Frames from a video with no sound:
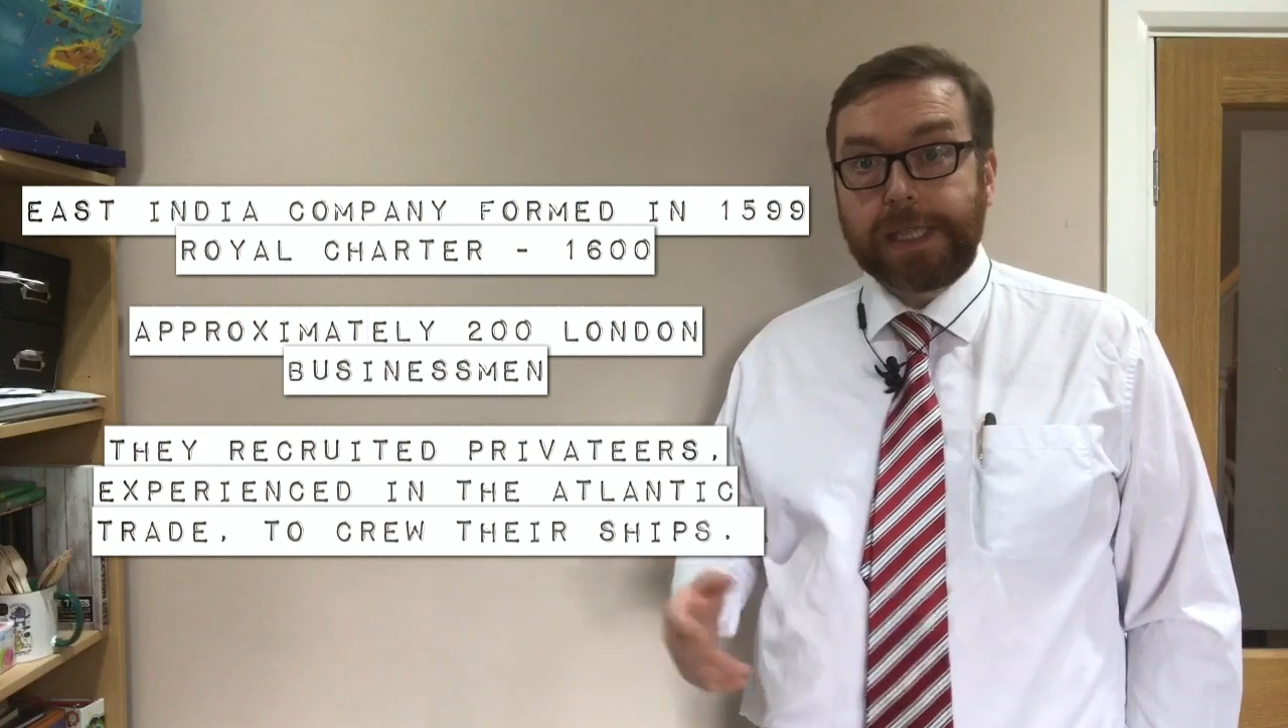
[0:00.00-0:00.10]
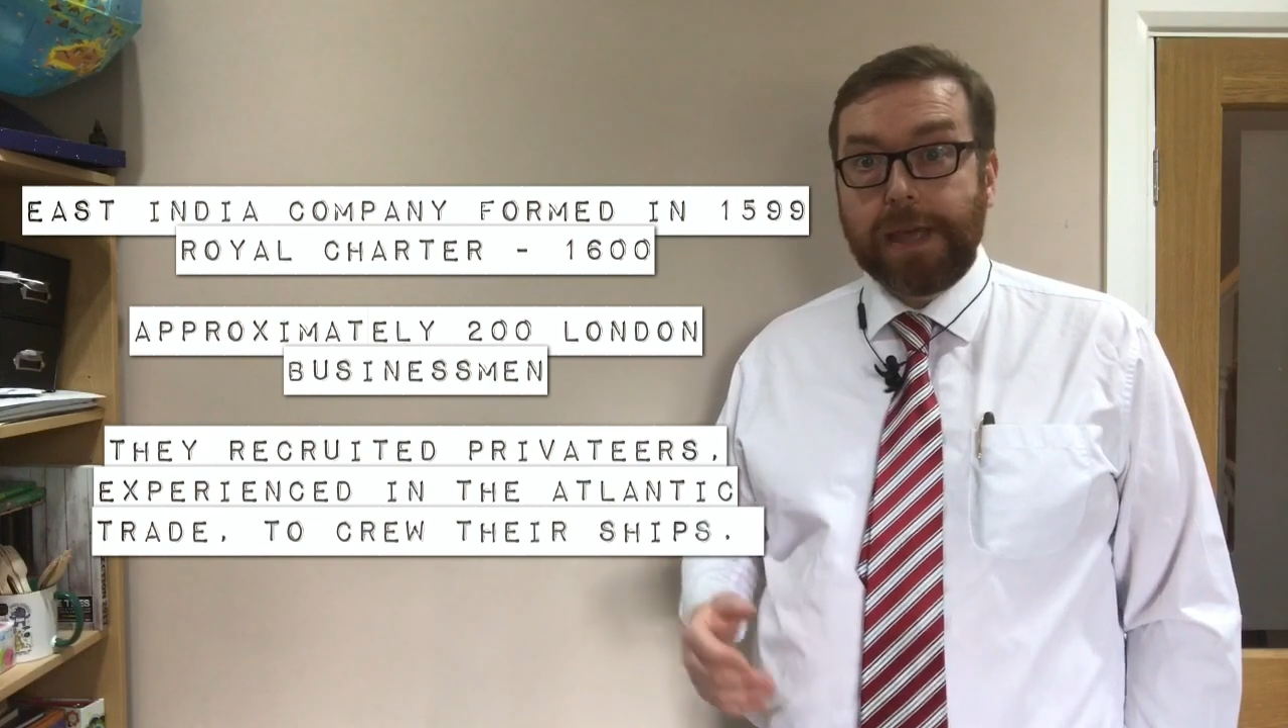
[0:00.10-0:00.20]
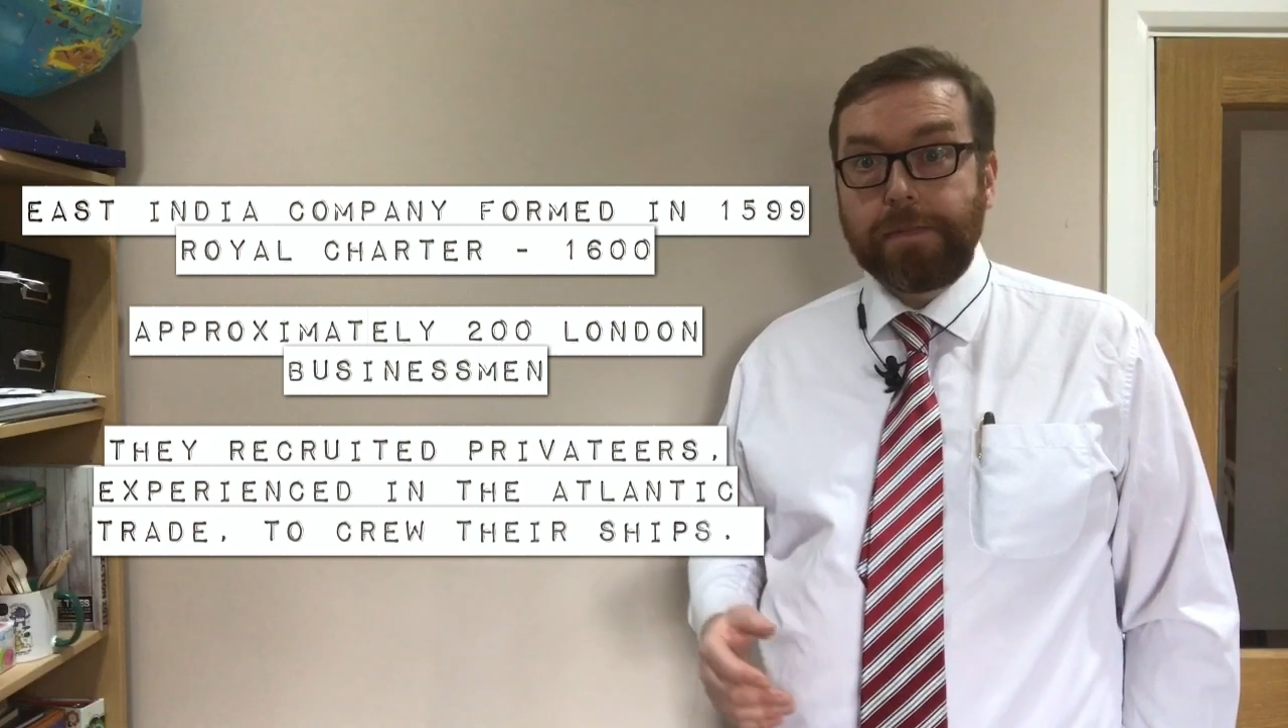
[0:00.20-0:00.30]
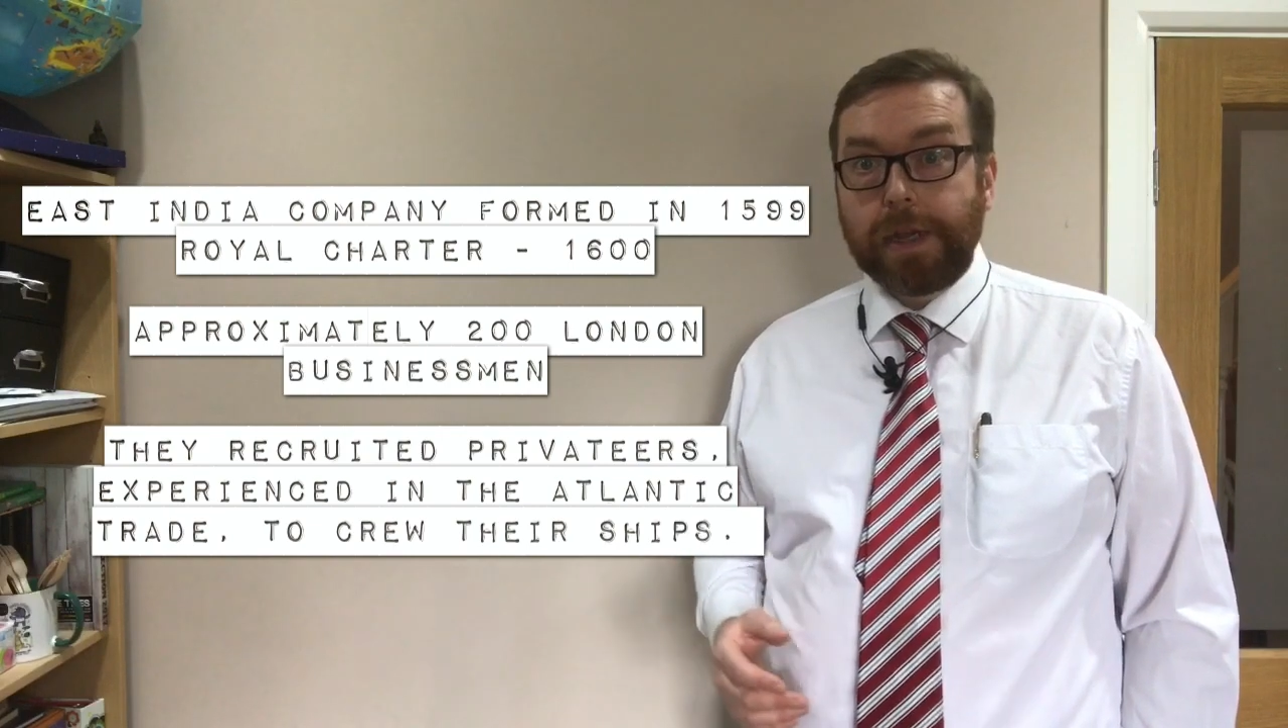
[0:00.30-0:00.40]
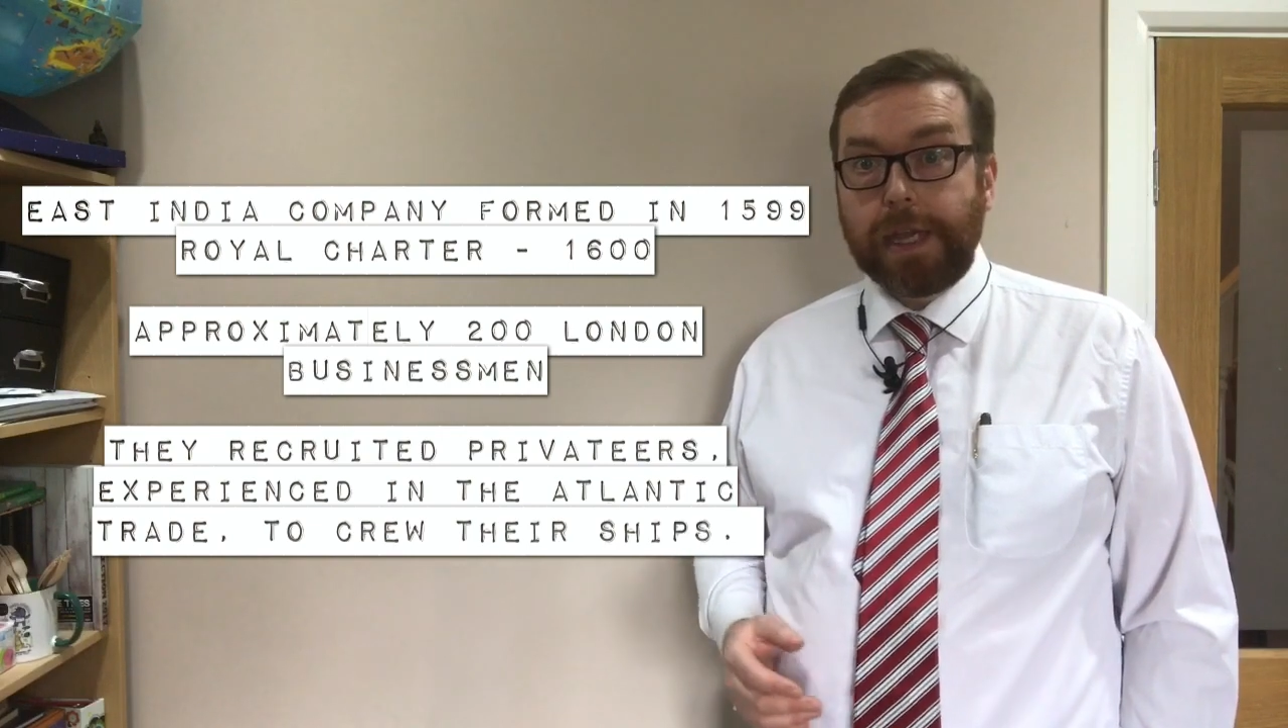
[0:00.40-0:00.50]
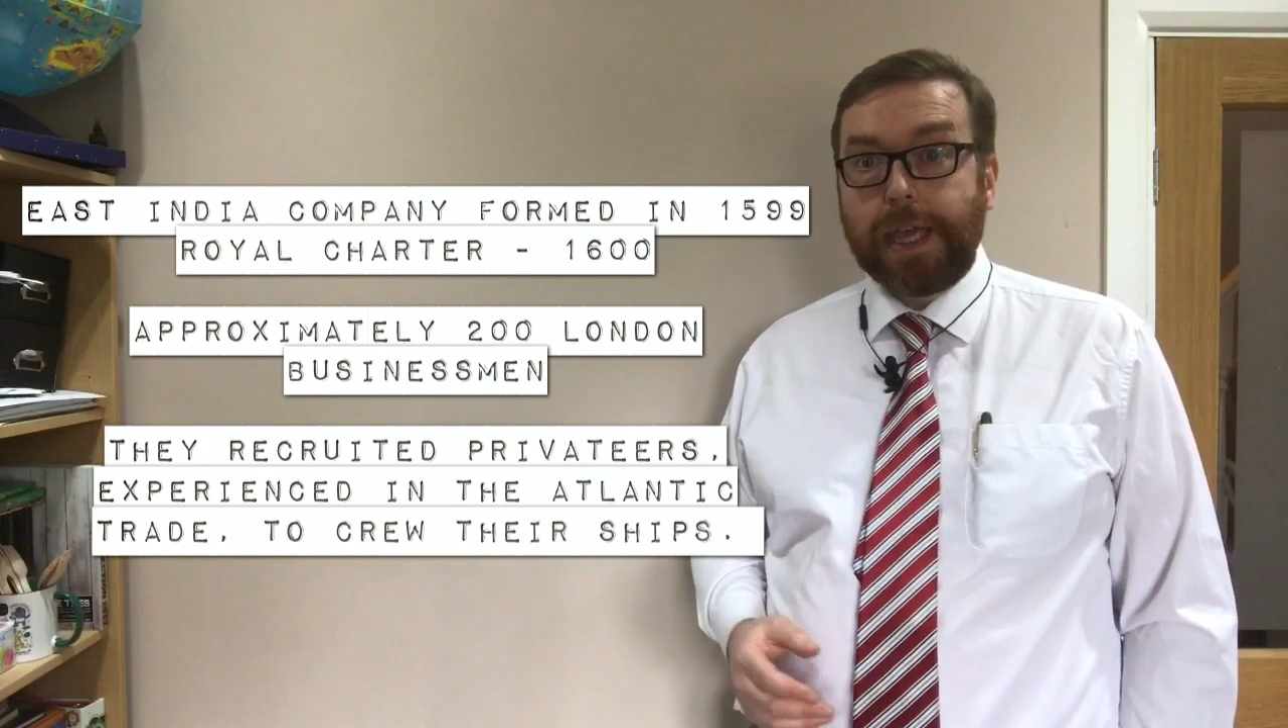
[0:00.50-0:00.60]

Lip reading: their money